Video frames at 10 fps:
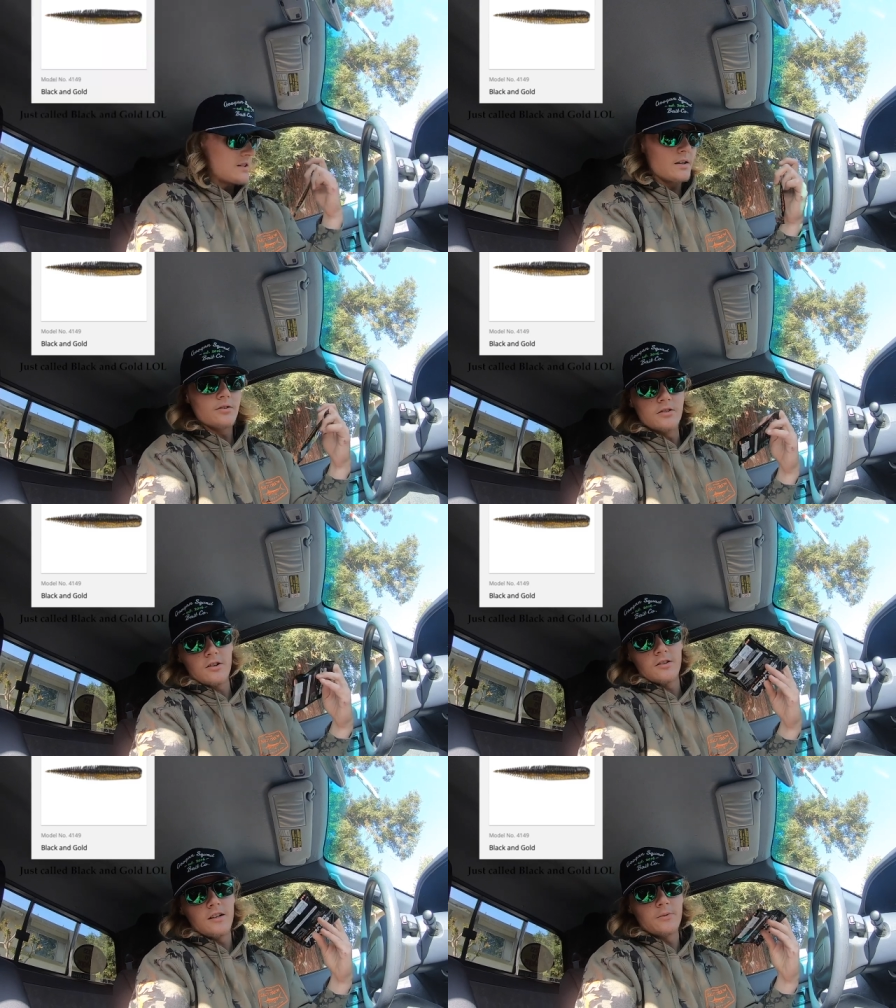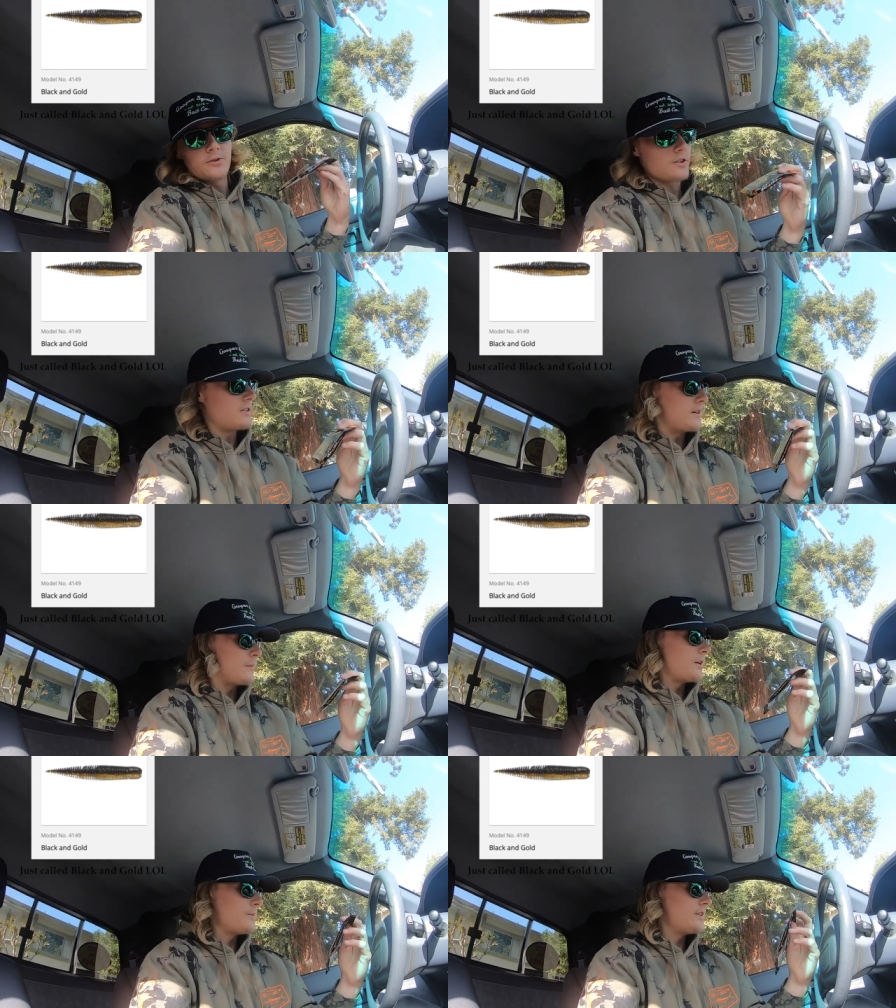I will look online which color I
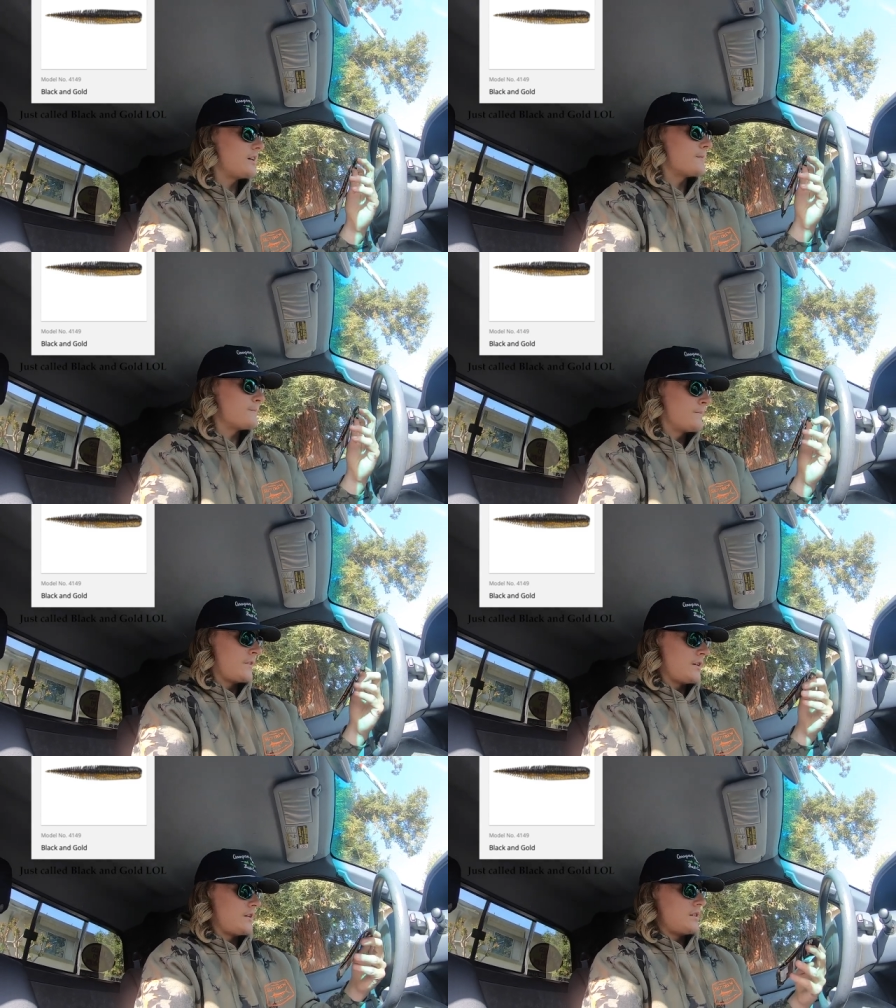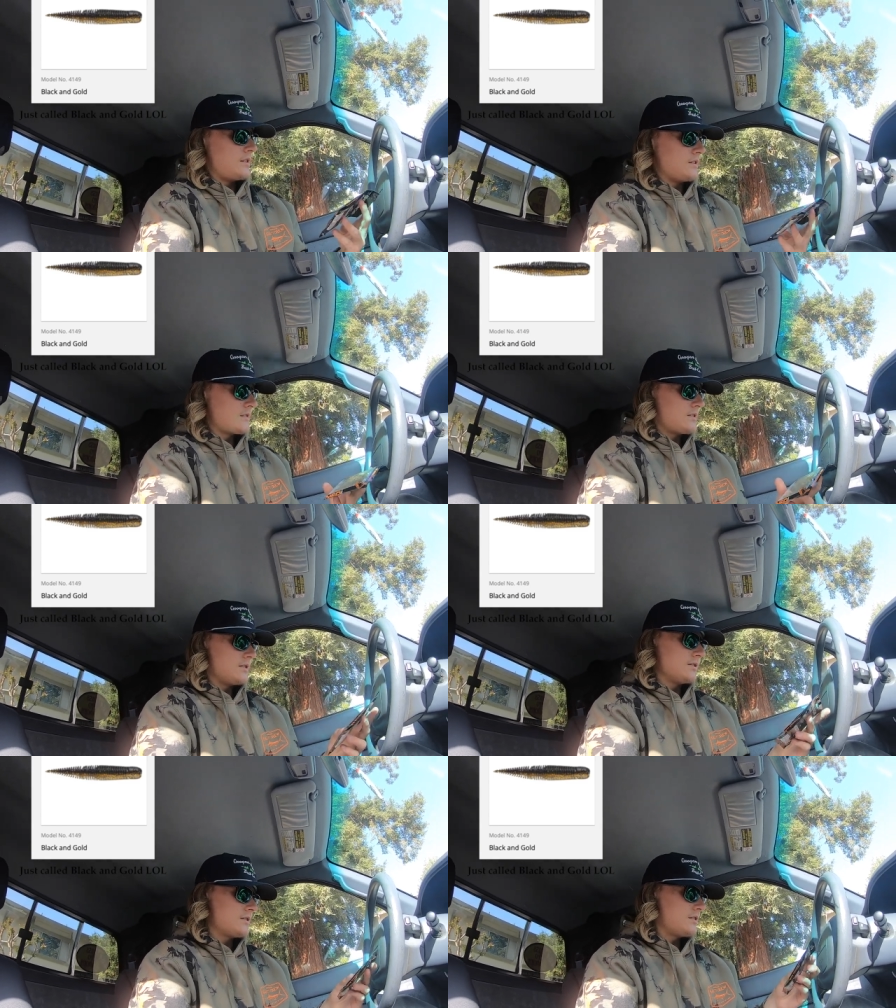bought, but yeah. This thing
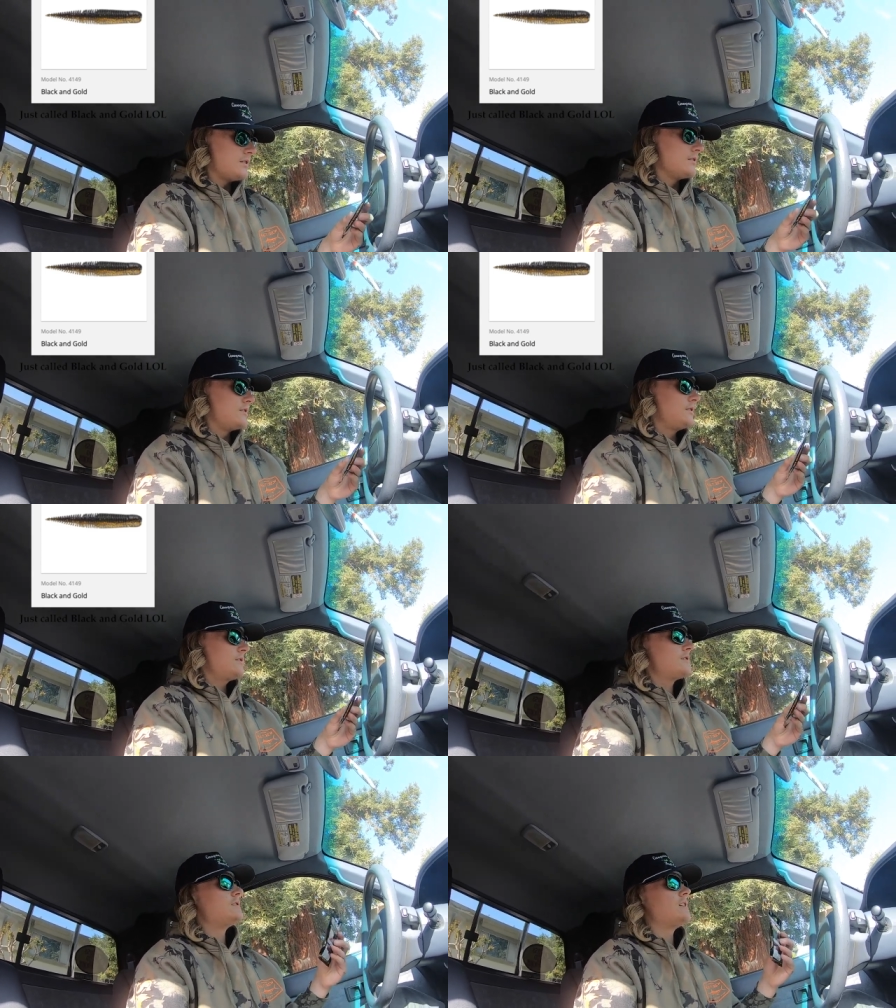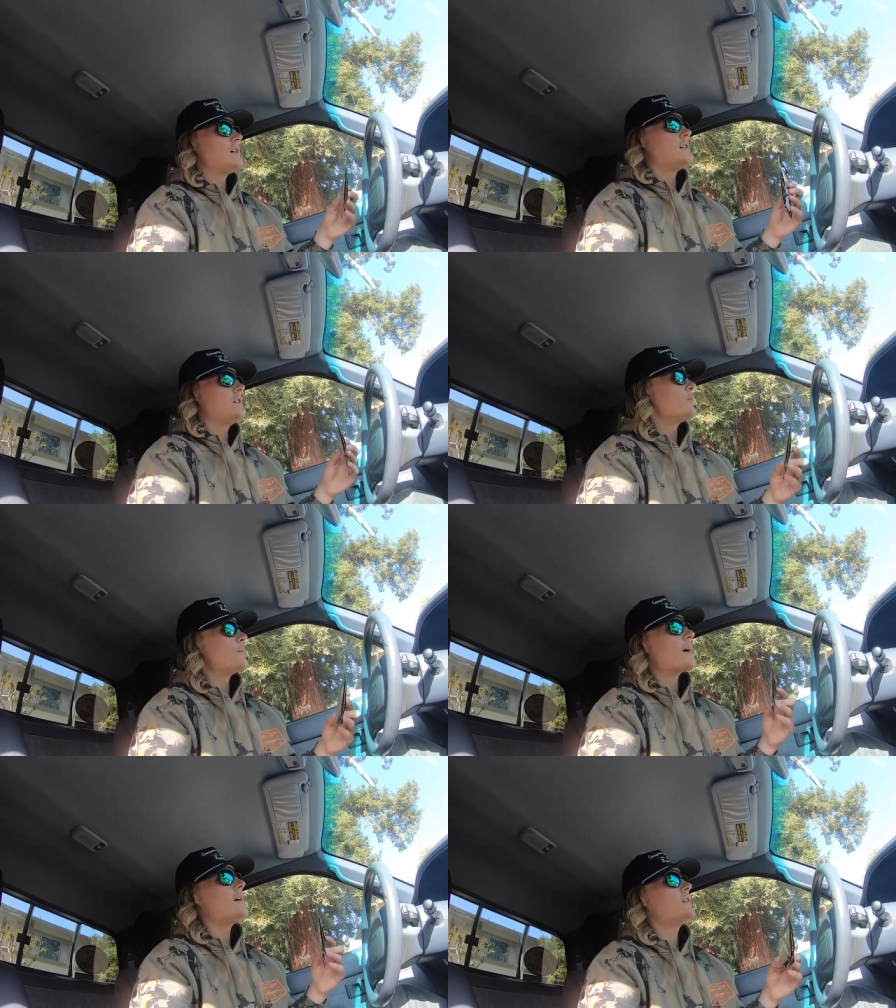looks killer. Today, we
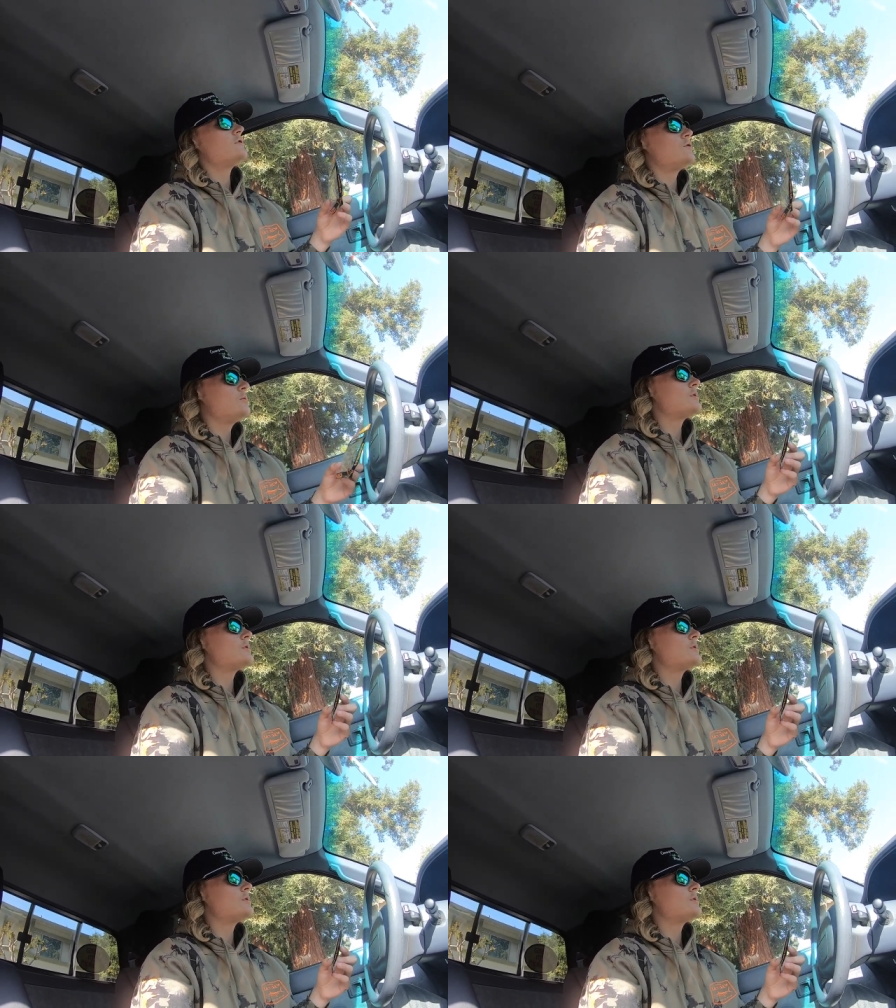might hit two